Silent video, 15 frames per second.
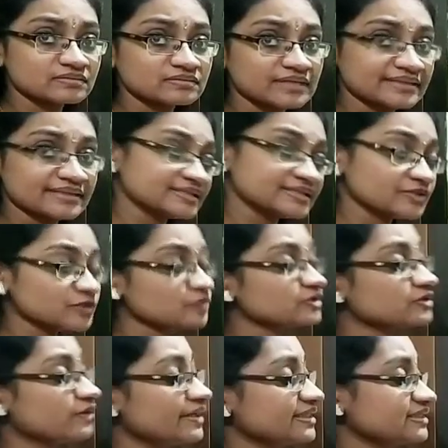That is a huge
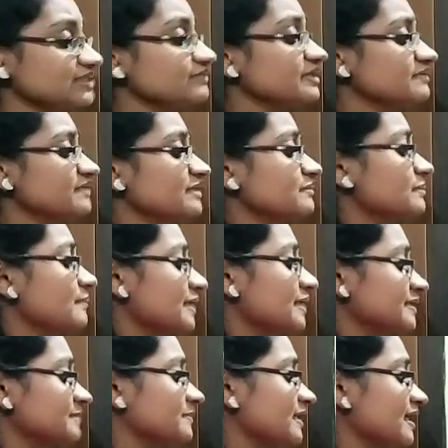quantity. When we
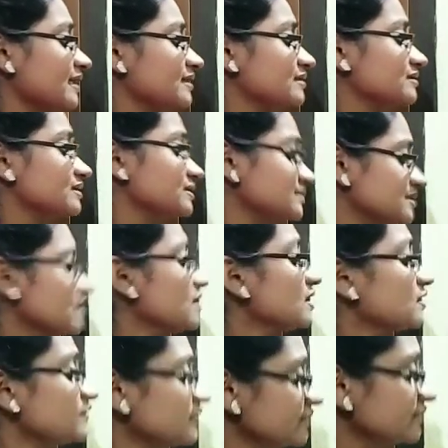multiply this,
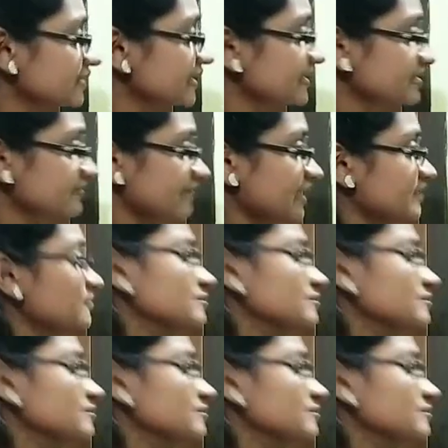we will get the value.